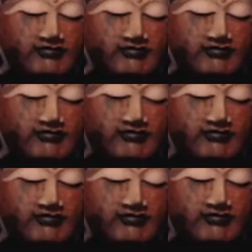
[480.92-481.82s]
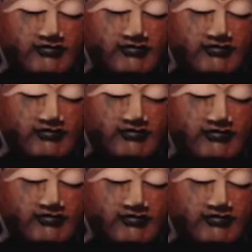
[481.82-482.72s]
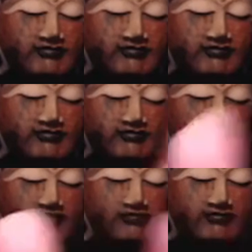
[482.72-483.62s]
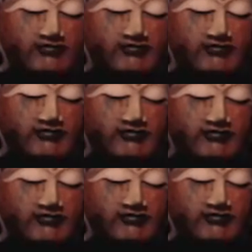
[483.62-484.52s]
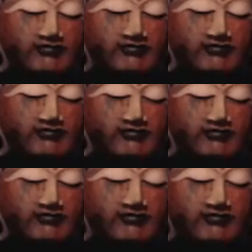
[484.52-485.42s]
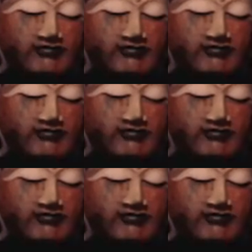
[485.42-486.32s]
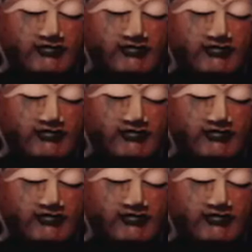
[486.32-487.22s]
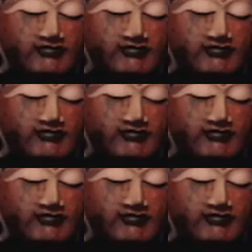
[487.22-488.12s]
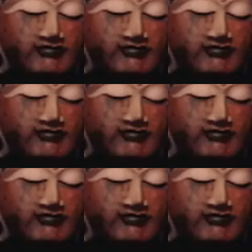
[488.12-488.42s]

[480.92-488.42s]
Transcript: (silent)